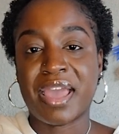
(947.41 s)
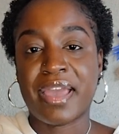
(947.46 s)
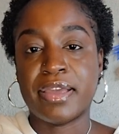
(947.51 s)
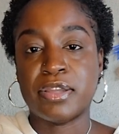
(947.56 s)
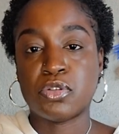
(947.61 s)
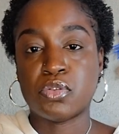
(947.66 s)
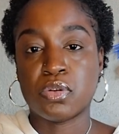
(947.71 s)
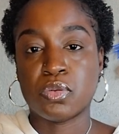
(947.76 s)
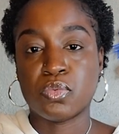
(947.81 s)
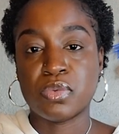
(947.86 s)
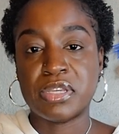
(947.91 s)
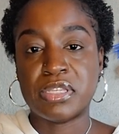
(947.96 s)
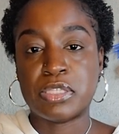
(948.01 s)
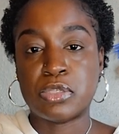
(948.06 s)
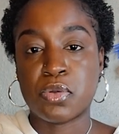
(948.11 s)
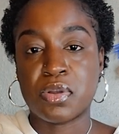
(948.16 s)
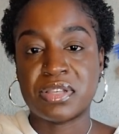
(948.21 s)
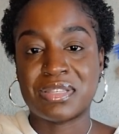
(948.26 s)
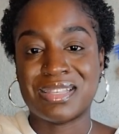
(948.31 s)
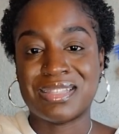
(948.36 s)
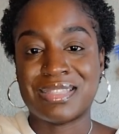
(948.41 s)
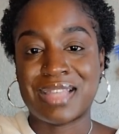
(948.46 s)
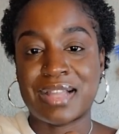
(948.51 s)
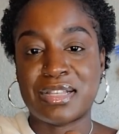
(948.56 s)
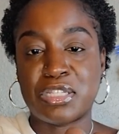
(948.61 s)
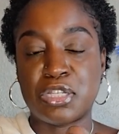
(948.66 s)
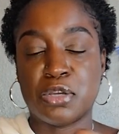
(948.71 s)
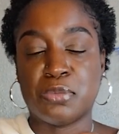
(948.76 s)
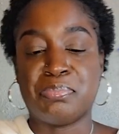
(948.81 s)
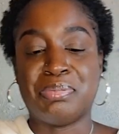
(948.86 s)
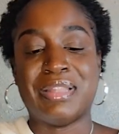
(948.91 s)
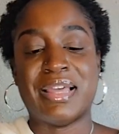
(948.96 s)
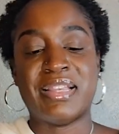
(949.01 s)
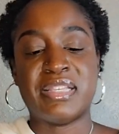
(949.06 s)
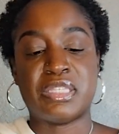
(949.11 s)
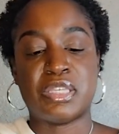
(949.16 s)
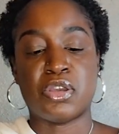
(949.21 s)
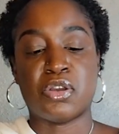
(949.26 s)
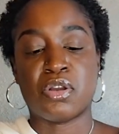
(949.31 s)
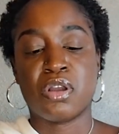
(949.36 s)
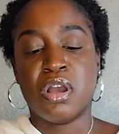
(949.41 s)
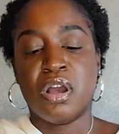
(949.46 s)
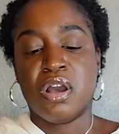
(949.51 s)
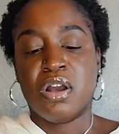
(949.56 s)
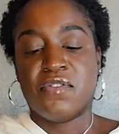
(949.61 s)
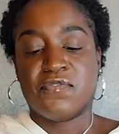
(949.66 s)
and or resources that took place here